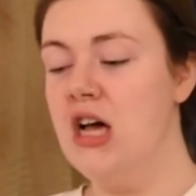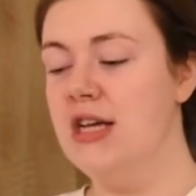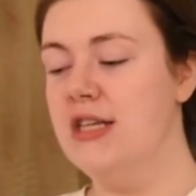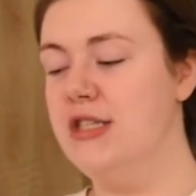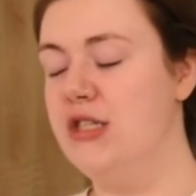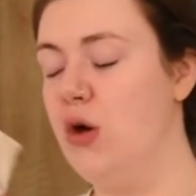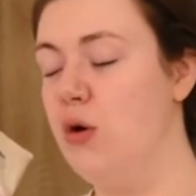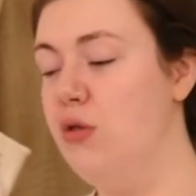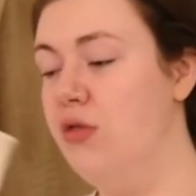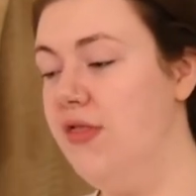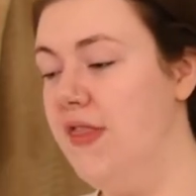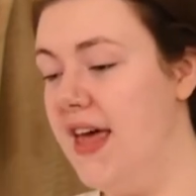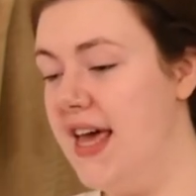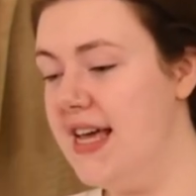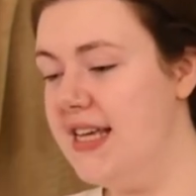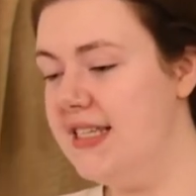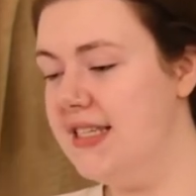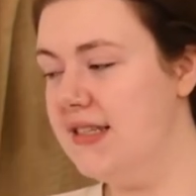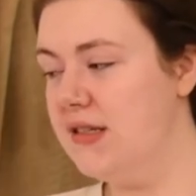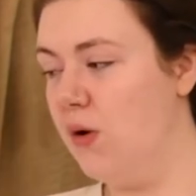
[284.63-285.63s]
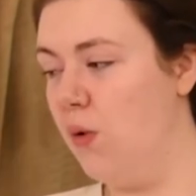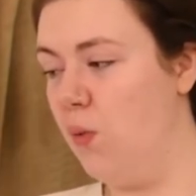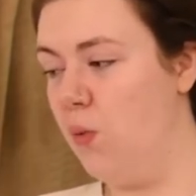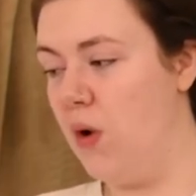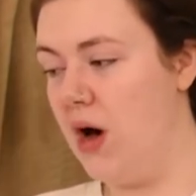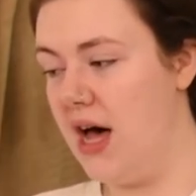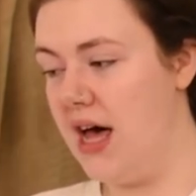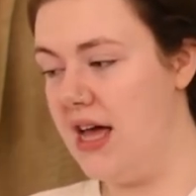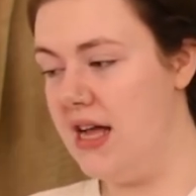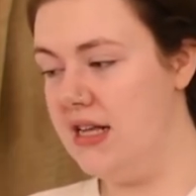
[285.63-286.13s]
So this
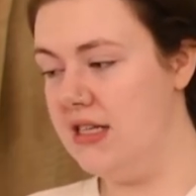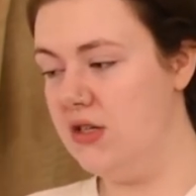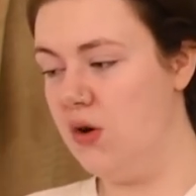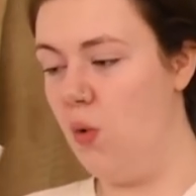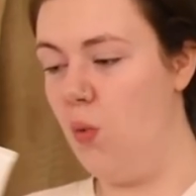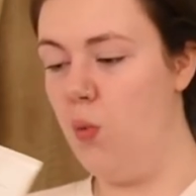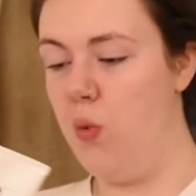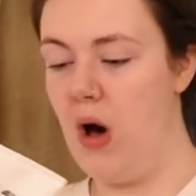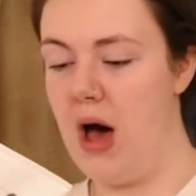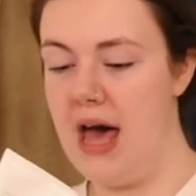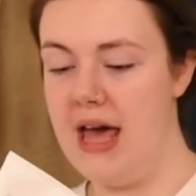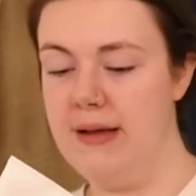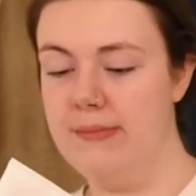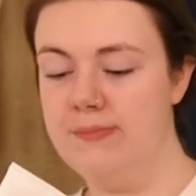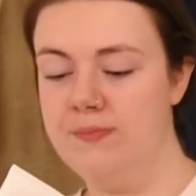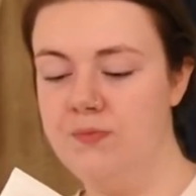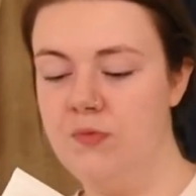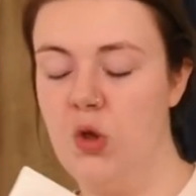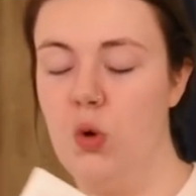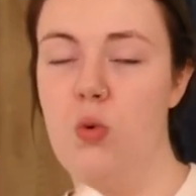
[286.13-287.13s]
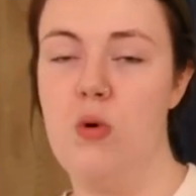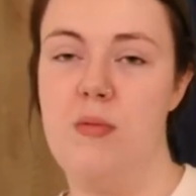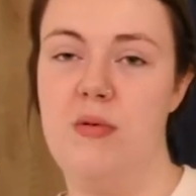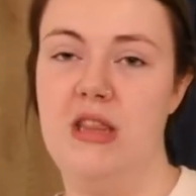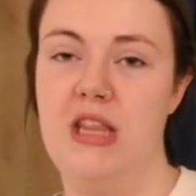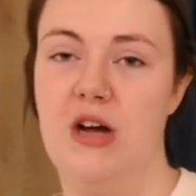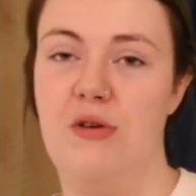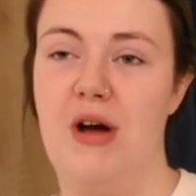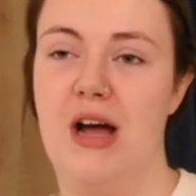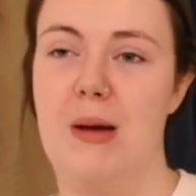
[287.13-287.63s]
was what the woman
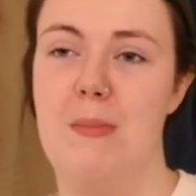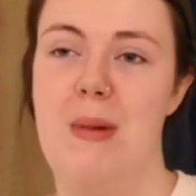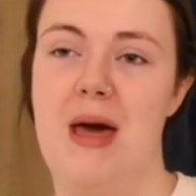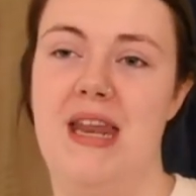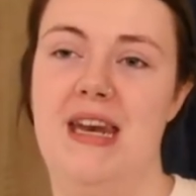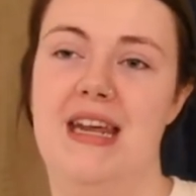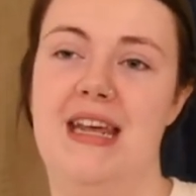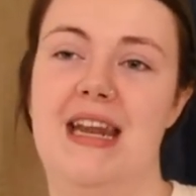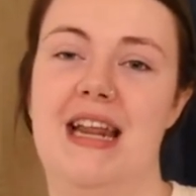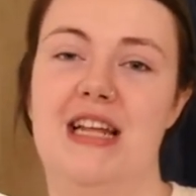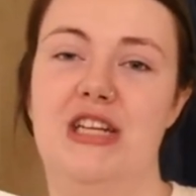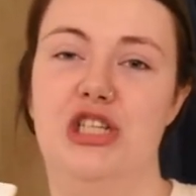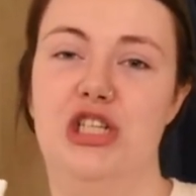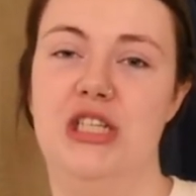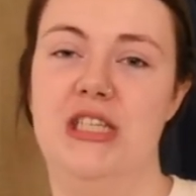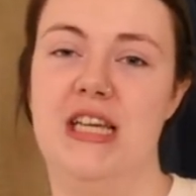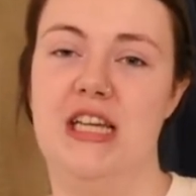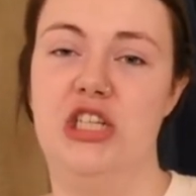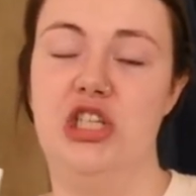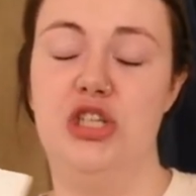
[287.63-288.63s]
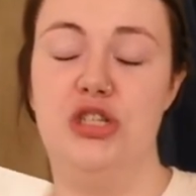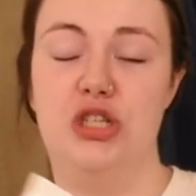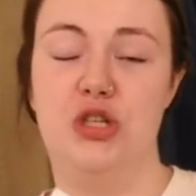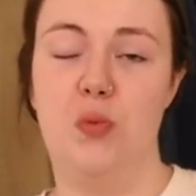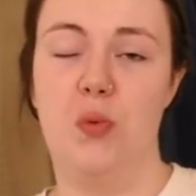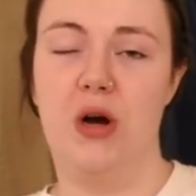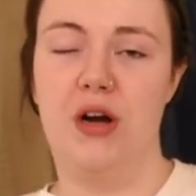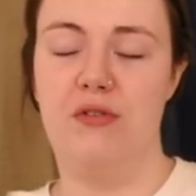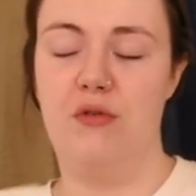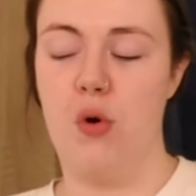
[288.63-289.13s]
there recommended, and she said she used to
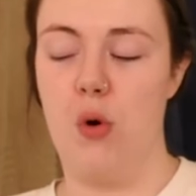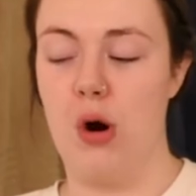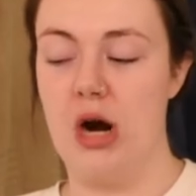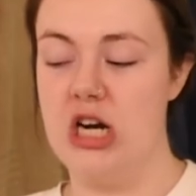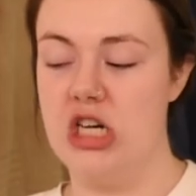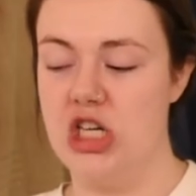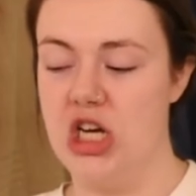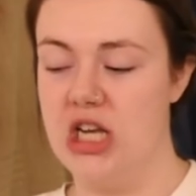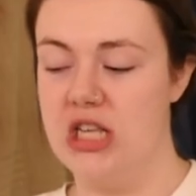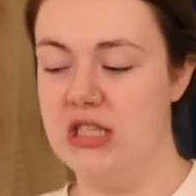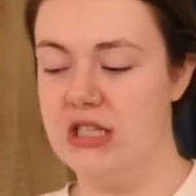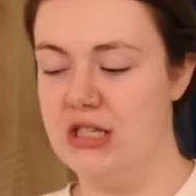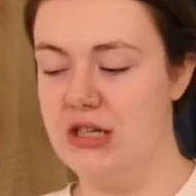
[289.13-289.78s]
work for Origin,